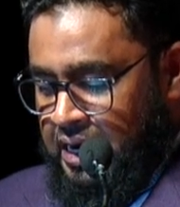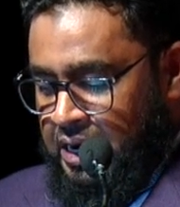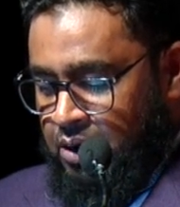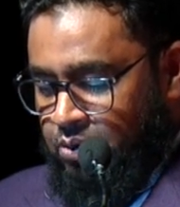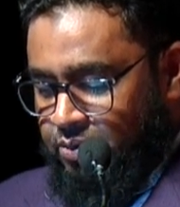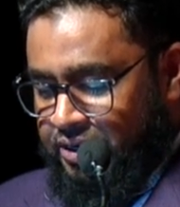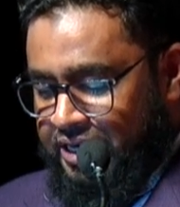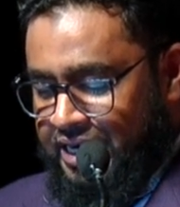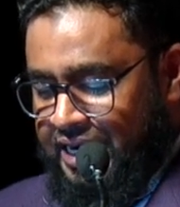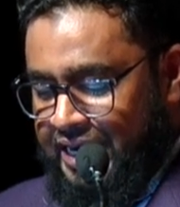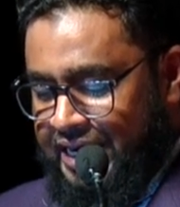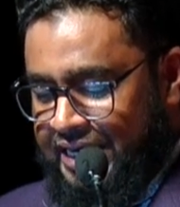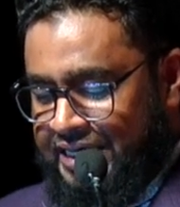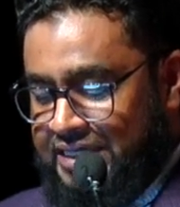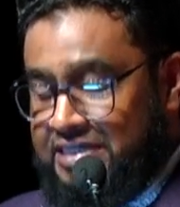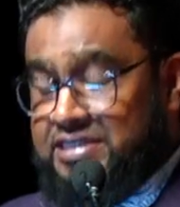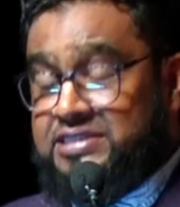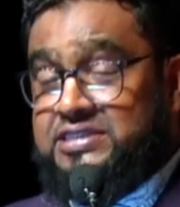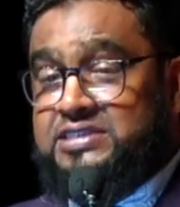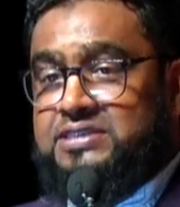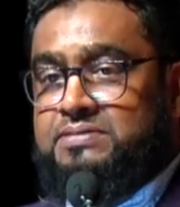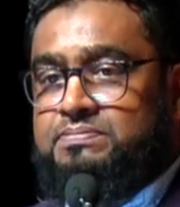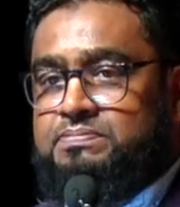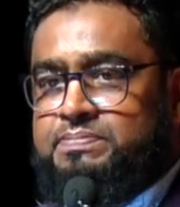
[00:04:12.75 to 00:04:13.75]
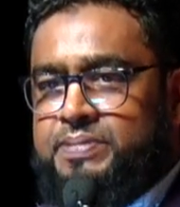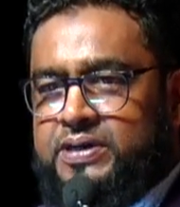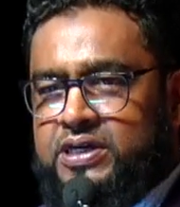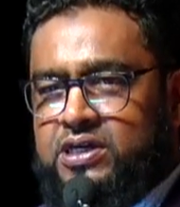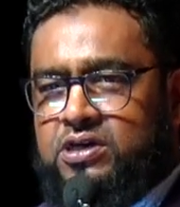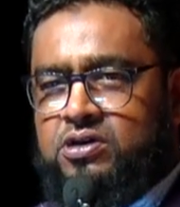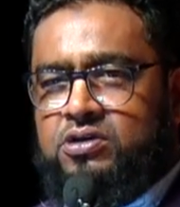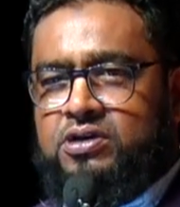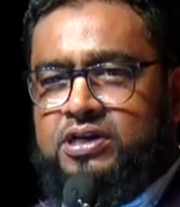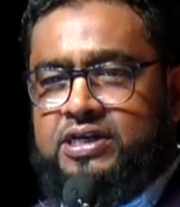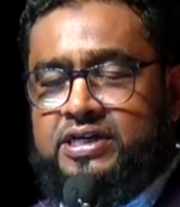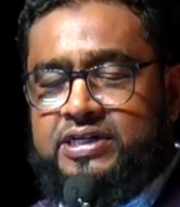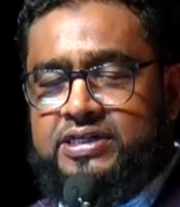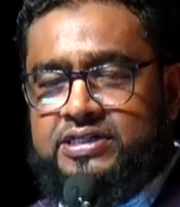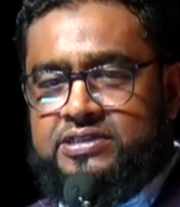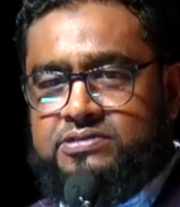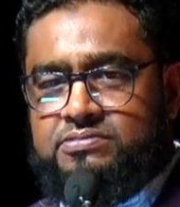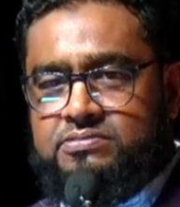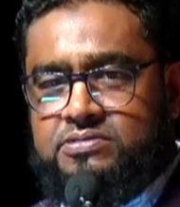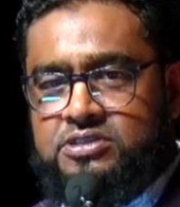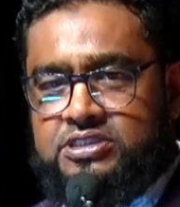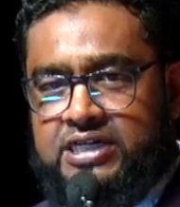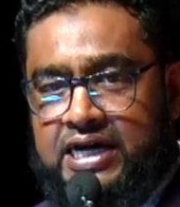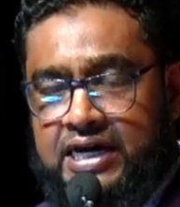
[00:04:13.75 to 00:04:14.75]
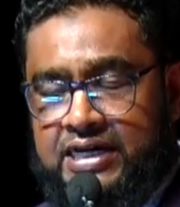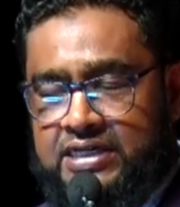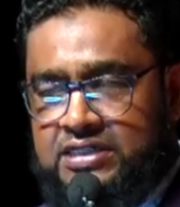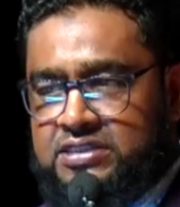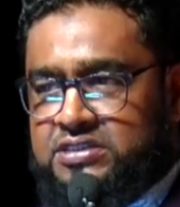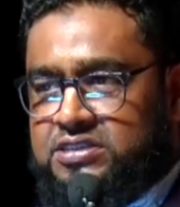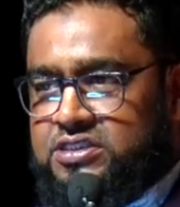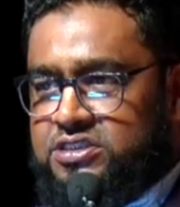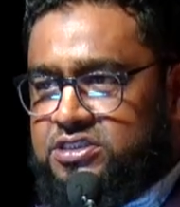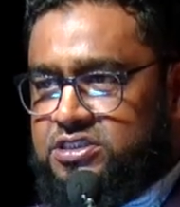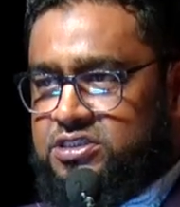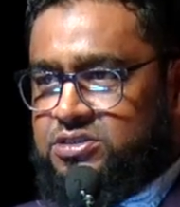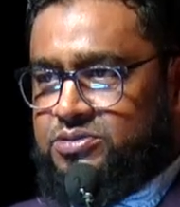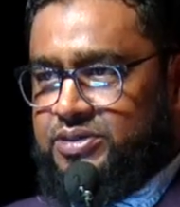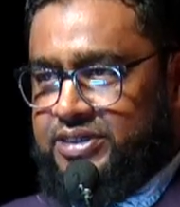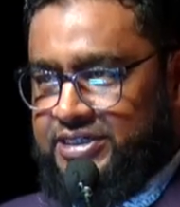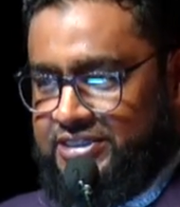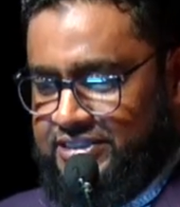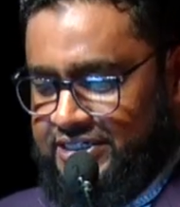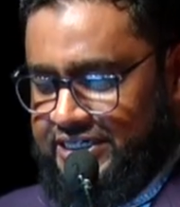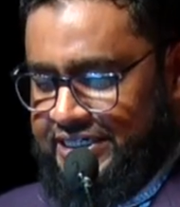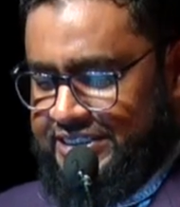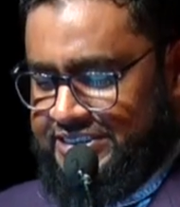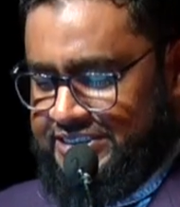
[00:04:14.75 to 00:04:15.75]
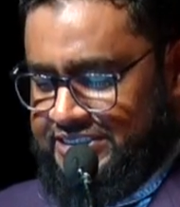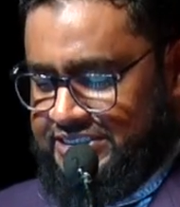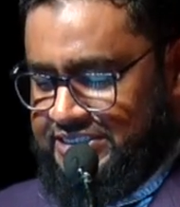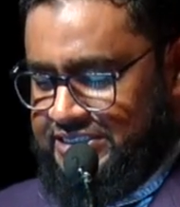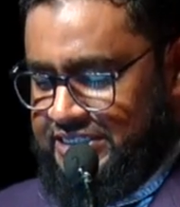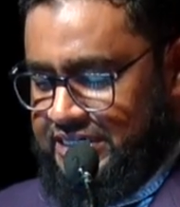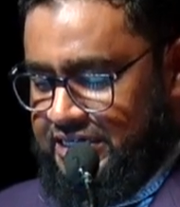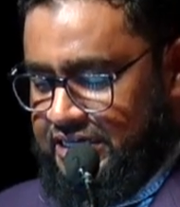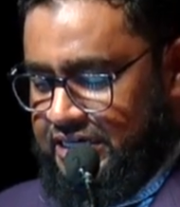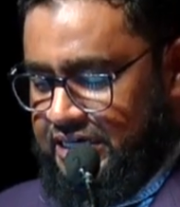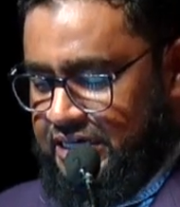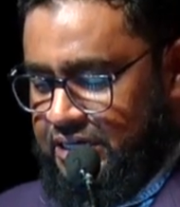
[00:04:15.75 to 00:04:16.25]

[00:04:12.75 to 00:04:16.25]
We had some peculiar challenges to address,